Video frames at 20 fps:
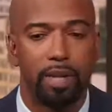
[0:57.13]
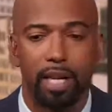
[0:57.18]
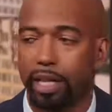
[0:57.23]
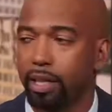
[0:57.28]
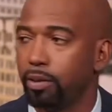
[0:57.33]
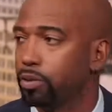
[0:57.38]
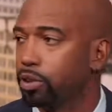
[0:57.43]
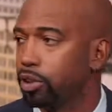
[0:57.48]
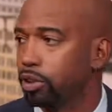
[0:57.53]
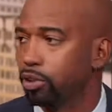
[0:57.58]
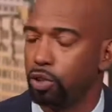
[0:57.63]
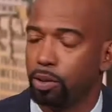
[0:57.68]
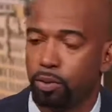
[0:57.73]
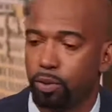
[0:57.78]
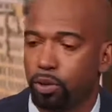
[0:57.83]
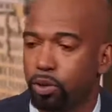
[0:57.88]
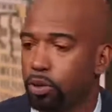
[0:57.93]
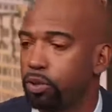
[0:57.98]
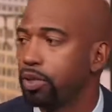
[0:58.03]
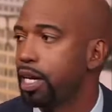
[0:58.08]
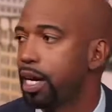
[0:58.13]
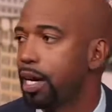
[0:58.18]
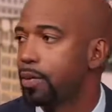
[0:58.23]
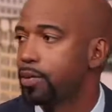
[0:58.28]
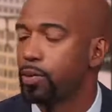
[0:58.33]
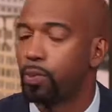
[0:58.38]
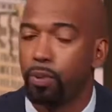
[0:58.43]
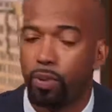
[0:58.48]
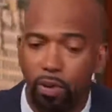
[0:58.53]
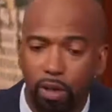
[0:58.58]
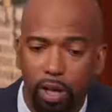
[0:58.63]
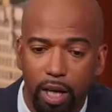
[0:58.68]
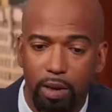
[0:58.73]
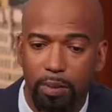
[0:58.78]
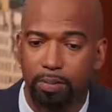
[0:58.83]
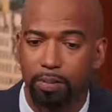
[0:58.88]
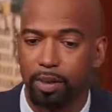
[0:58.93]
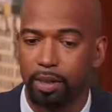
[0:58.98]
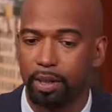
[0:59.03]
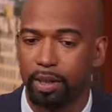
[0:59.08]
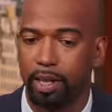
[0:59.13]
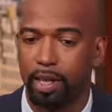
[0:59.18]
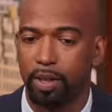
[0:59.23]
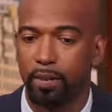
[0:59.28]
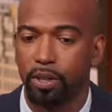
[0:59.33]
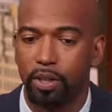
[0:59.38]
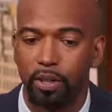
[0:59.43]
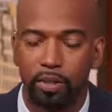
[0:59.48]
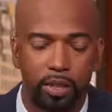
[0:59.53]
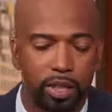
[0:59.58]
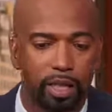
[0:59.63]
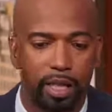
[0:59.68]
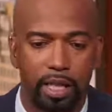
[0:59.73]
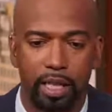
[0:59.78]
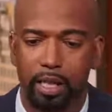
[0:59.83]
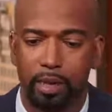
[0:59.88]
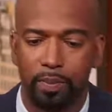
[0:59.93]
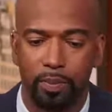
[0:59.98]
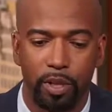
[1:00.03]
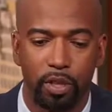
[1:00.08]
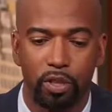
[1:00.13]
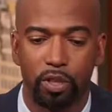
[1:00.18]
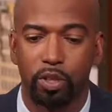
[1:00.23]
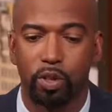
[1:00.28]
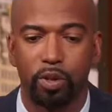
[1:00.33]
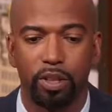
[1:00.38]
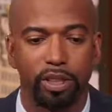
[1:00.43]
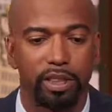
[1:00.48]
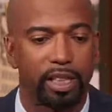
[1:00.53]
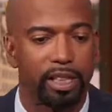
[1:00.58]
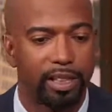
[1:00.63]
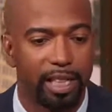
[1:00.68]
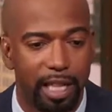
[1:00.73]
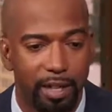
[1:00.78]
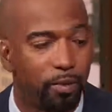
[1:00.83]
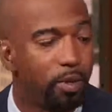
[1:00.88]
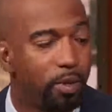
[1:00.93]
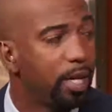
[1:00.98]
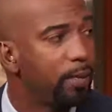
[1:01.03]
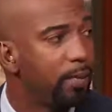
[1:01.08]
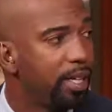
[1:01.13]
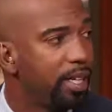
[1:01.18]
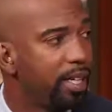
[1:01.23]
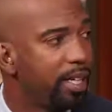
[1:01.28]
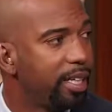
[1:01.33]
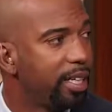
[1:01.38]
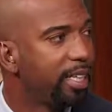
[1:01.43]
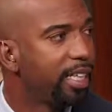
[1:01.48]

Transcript: Like he would dribble two times, pull up in the middle of the court, and says, "Hey, Rip,